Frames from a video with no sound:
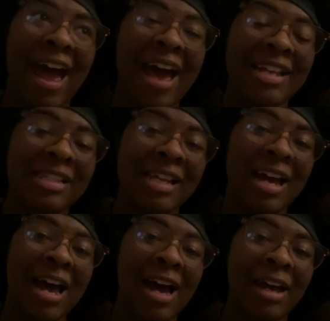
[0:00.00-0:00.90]
as
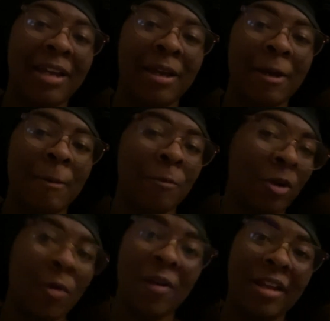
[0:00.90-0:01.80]
I am
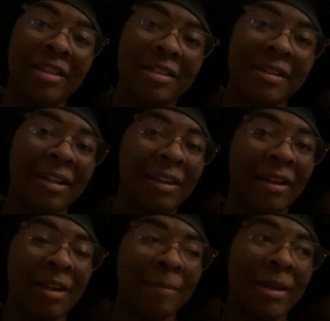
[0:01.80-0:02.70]
recording this
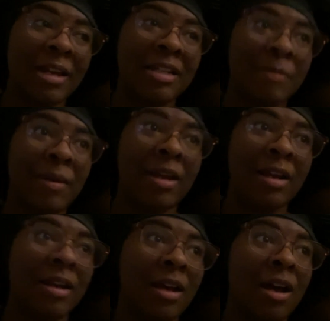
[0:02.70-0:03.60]
clip, it has
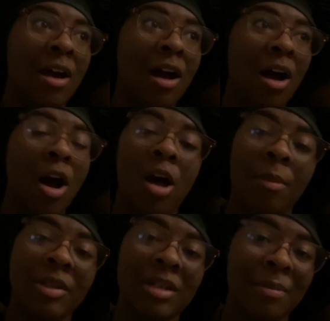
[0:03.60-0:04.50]
been
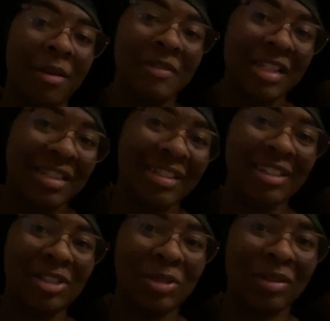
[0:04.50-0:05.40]
almost a month since the
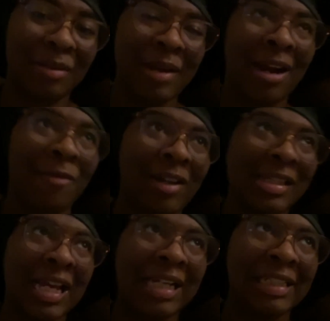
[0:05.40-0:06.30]
trip and I realized
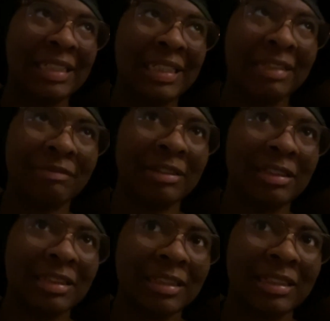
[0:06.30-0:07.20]
I never
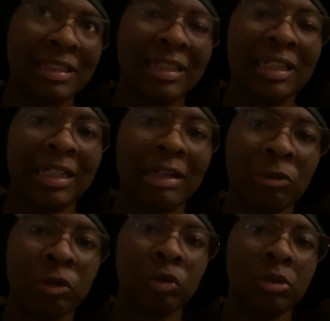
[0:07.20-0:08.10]
did an
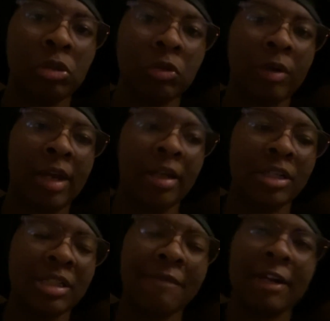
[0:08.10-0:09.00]
outro and I
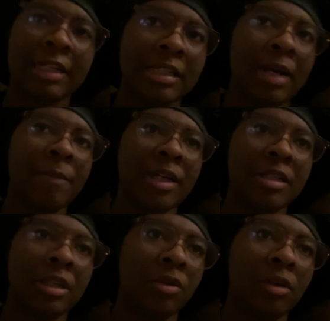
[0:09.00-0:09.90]
just haven't had the time
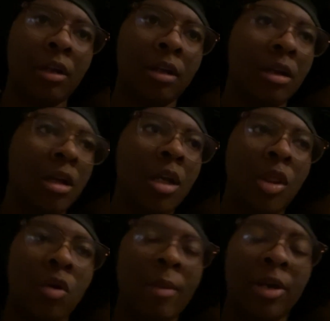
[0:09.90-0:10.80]
because literally
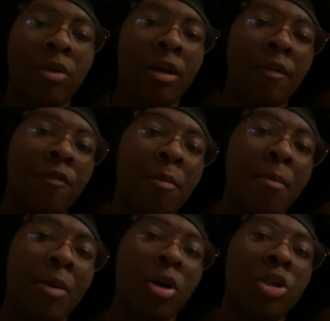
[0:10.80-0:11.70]
the remainder of
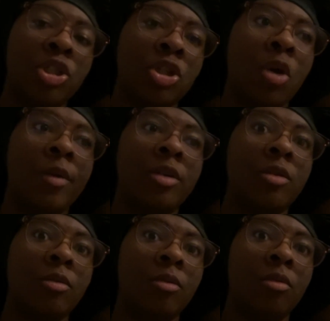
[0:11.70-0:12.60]
March going
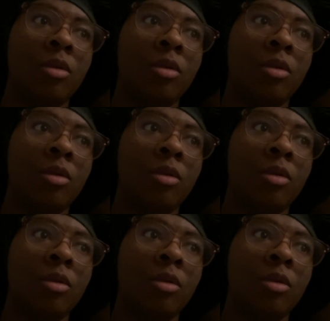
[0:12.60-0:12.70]
to